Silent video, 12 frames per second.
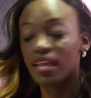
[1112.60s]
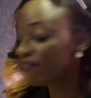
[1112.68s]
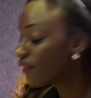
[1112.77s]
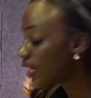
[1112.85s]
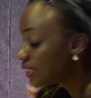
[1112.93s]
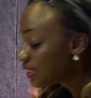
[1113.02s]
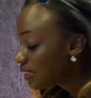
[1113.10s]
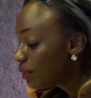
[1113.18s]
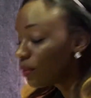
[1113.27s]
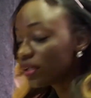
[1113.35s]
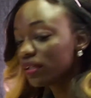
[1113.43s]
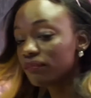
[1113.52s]
If I see
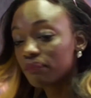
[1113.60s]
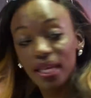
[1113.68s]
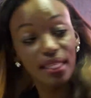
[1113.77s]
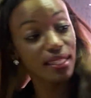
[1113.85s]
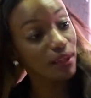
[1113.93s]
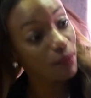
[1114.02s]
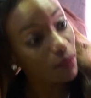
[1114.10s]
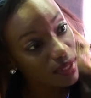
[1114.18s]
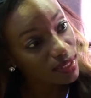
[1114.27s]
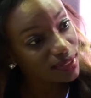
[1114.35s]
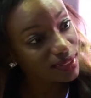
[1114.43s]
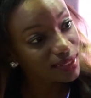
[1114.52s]
one of my day
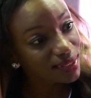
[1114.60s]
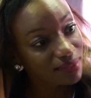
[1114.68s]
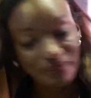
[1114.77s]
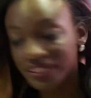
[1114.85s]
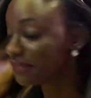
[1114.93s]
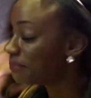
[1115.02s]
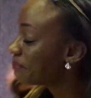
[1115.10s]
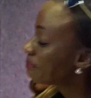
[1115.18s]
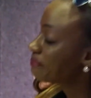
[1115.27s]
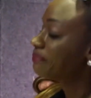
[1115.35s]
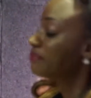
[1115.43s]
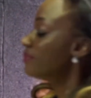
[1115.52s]
ones,
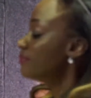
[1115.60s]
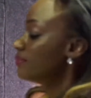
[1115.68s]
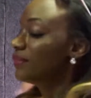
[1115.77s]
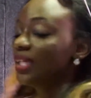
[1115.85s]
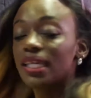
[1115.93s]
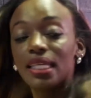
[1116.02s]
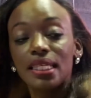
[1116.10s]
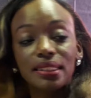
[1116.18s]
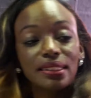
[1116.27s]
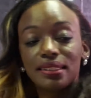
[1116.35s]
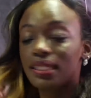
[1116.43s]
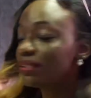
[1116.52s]

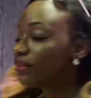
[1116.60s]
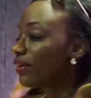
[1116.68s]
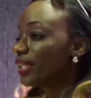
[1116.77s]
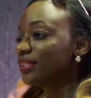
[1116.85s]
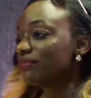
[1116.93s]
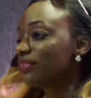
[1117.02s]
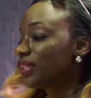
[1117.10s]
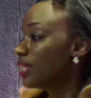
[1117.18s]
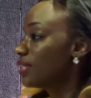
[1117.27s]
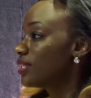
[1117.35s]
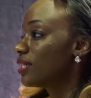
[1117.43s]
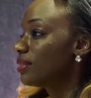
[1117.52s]
instant
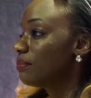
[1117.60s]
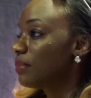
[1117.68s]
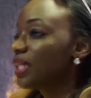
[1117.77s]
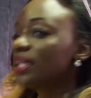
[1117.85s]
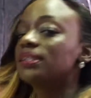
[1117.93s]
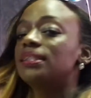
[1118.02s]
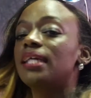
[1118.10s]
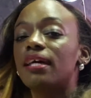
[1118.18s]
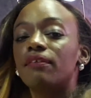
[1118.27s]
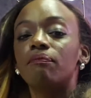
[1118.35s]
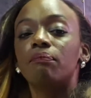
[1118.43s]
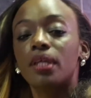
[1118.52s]
gratification, because they
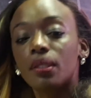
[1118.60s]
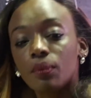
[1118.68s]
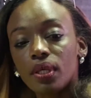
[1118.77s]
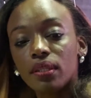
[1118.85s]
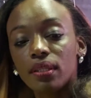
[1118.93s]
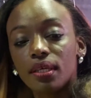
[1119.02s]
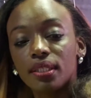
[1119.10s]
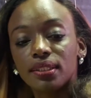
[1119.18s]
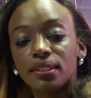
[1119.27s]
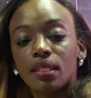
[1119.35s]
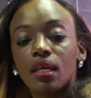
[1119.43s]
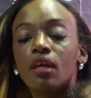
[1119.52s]
have been with
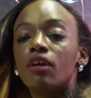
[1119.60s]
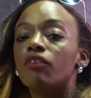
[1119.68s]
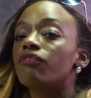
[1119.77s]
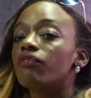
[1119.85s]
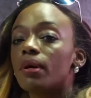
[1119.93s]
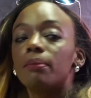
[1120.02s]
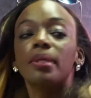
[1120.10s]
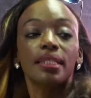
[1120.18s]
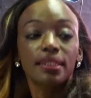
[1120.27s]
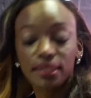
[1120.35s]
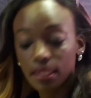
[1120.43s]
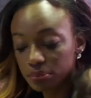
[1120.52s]
us from
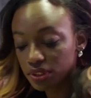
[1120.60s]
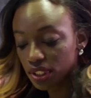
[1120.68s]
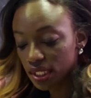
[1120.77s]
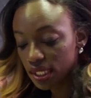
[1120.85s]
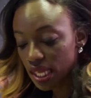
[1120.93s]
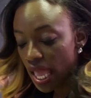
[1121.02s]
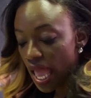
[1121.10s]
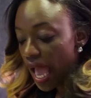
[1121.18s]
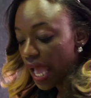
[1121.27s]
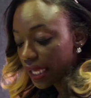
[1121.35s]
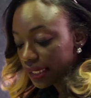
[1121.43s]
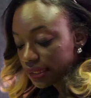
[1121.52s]
inception,
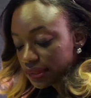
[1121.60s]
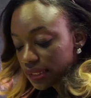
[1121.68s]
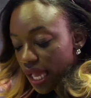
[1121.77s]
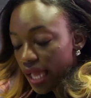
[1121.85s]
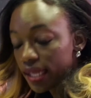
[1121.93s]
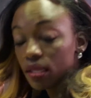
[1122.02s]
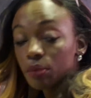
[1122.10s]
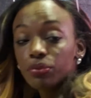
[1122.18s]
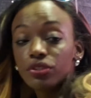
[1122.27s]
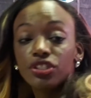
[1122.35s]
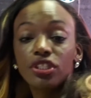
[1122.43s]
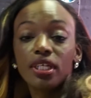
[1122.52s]
and I
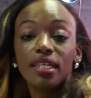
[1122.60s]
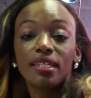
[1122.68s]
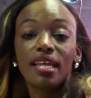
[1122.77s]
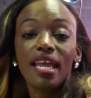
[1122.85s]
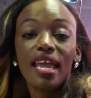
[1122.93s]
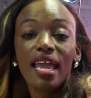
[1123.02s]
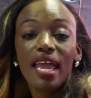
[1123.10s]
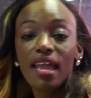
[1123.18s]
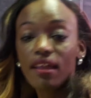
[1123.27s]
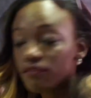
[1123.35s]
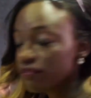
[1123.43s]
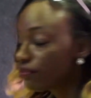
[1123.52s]
appreciate
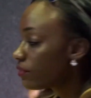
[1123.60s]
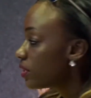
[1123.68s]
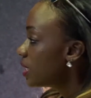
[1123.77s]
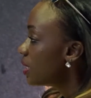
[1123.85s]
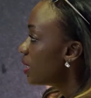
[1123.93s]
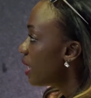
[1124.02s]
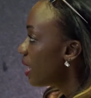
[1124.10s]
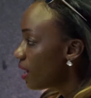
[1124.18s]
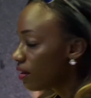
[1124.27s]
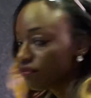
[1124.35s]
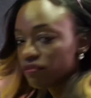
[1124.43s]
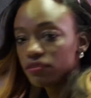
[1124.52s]
every,
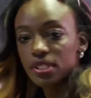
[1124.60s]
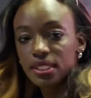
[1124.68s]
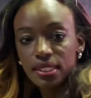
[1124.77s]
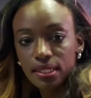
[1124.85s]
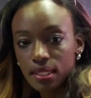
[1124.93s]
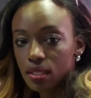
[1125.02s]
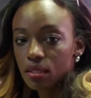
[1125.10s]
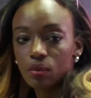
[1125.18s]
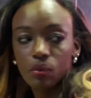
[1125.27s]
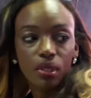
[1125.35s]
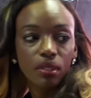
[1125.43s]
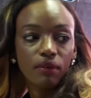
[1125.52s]
every
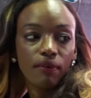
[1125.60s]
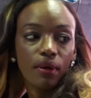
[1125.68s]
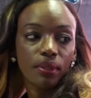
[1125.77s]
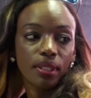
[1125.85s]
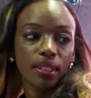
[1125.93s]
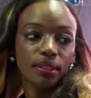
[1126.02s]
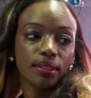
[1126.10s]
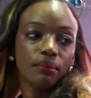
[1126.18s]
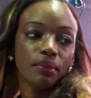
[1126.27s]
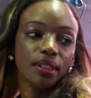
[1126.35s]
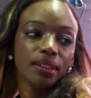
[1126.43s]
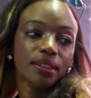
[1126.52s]
single one of our
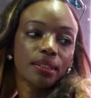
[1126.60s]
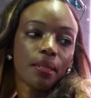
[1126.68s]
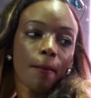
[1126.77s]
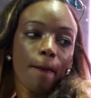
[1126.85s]
customers.